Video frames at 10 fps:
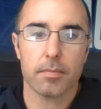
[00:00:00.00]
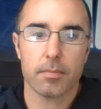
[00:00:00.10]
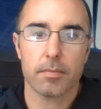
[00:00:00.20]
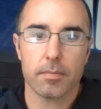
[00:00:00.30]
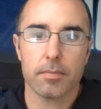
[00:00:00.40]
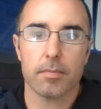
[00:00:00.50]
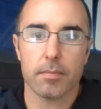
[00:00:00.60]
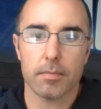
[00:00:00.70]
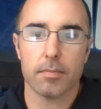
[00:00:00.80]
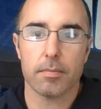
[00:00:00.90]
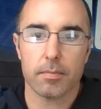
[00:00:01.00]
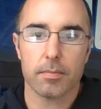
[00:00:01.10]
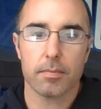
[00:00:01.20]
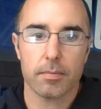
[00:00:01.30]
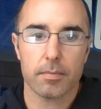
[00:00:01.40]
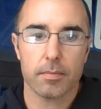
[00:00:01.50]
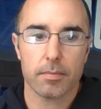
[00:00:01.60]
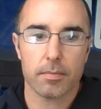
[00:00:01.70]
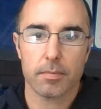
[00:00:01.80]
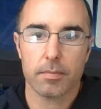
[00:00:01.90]

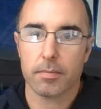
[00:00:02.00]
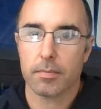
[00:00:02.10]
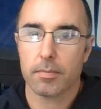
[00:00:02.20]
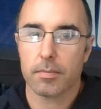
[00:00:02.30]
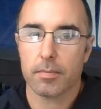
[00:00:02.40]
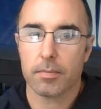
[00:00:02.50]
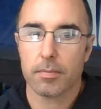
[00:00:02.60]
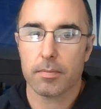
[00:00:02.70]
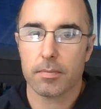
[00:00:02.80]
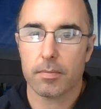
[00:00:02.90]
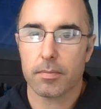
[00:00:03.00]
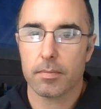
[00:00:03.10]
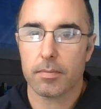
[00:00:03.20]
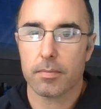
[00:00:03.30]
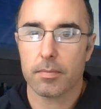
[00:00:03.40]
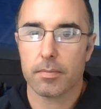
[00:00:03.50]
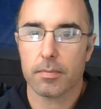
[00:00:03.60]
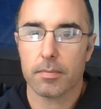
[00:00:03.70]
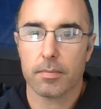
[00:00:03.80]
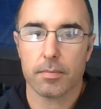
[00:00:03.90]

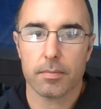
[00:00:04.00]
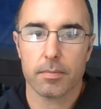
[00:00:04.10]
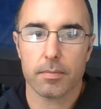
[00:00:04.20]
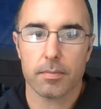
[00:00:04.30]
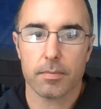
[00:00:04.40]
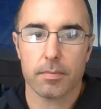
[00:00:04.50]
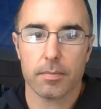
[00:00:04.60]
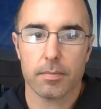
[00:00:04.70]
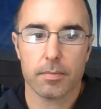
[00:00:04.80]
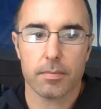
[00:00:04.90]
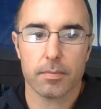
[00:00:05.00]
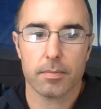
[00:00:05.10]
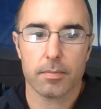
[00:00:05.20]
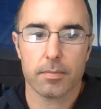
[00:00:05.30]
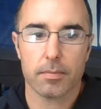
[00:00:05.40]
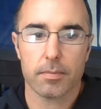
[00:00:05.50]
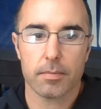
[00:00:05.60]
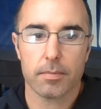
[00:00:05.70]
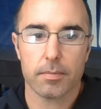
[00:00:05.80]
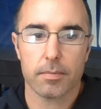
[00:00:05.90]

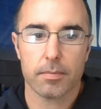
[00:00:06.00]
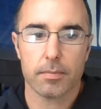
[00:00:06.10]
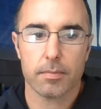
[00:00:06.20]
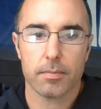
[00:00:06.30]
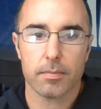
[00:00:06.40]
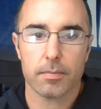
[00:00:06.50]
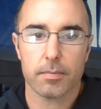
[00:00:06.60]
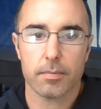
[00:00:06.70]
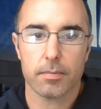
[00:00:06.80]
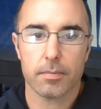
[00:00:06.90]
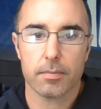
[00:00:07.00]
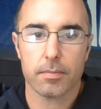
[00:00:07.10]
(silent)